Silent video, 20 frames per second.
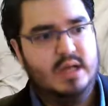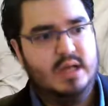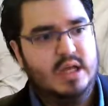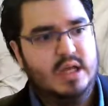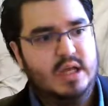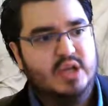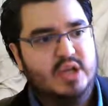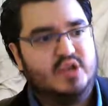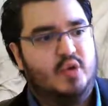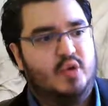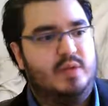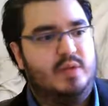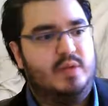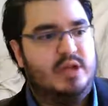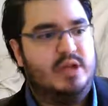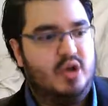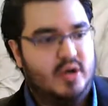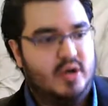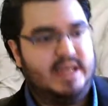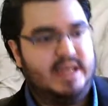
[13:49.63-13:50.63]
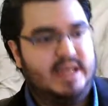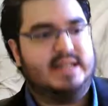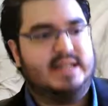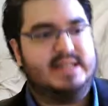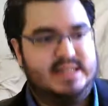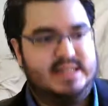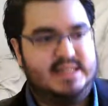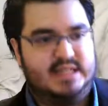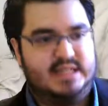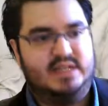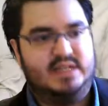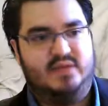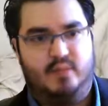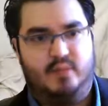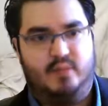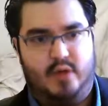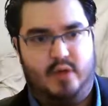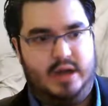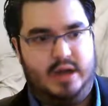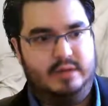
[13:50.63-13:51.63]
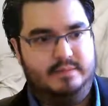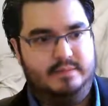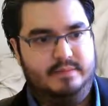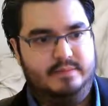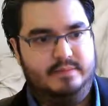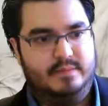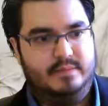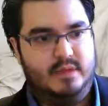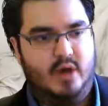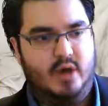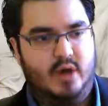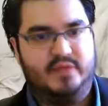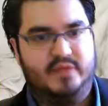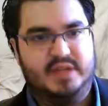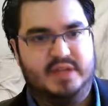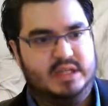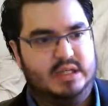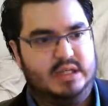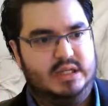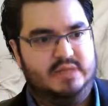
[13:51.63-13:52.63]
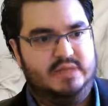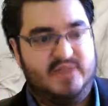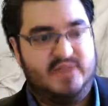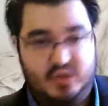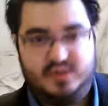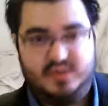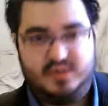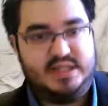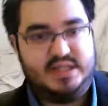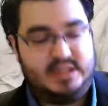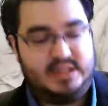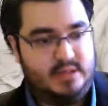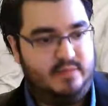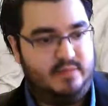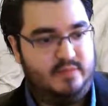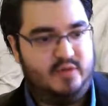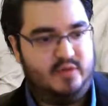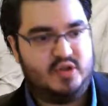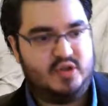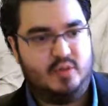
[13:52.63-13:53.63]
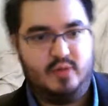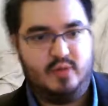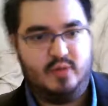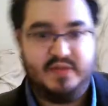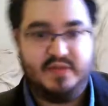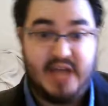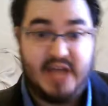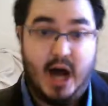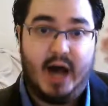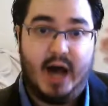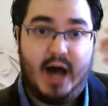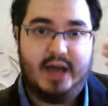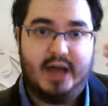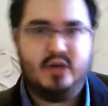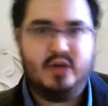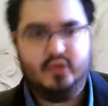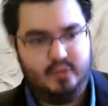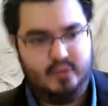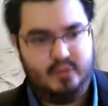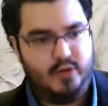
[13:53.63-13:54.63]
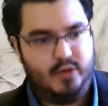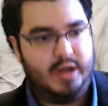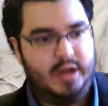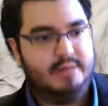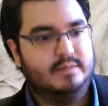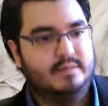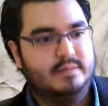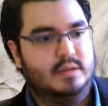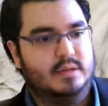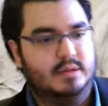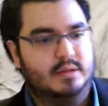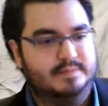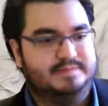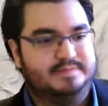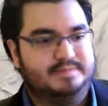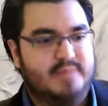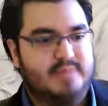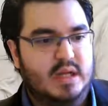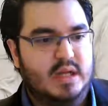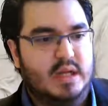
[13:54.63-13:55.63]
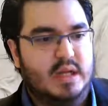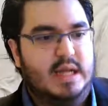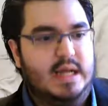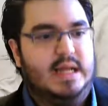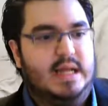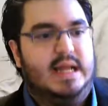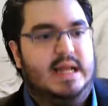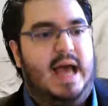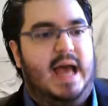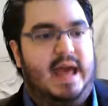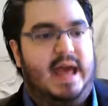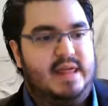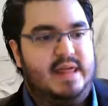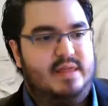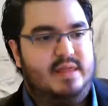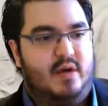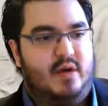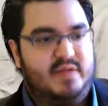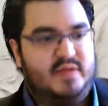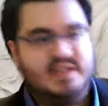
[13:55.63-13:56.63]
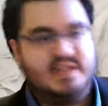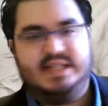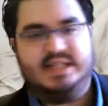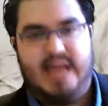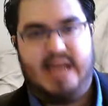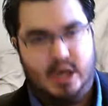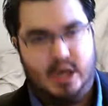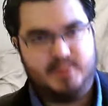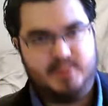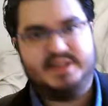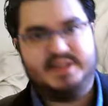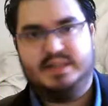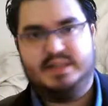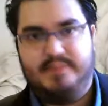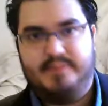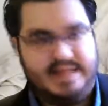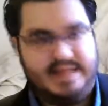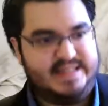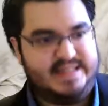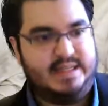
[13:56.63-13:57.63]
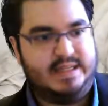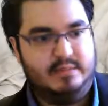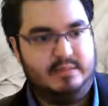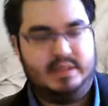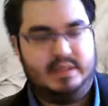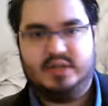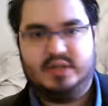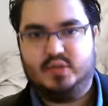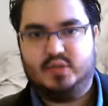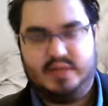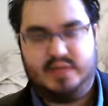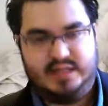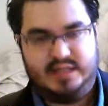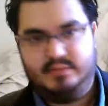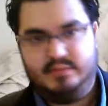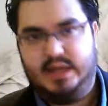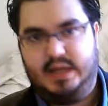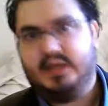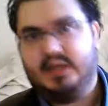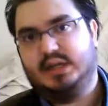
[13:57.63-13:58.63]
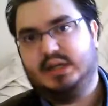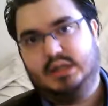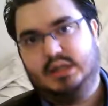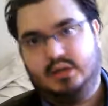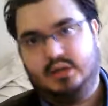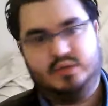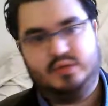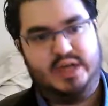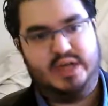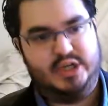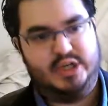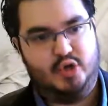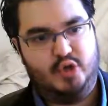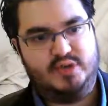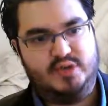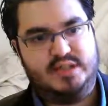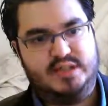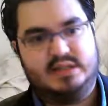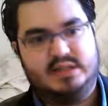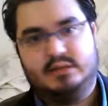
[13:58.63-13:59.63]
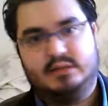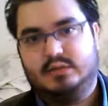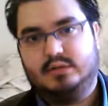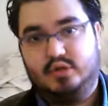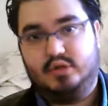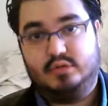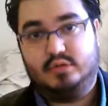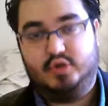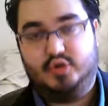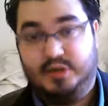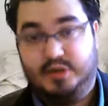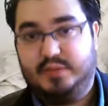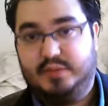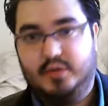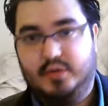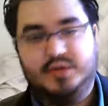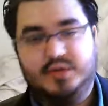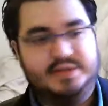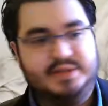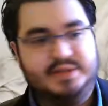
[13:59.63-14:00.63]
So we look at disease of the brain, of the visual system, for example, of the eye or the brain. And obviously that helps us in medicine, because we can make a clinical diagnosis and treatment.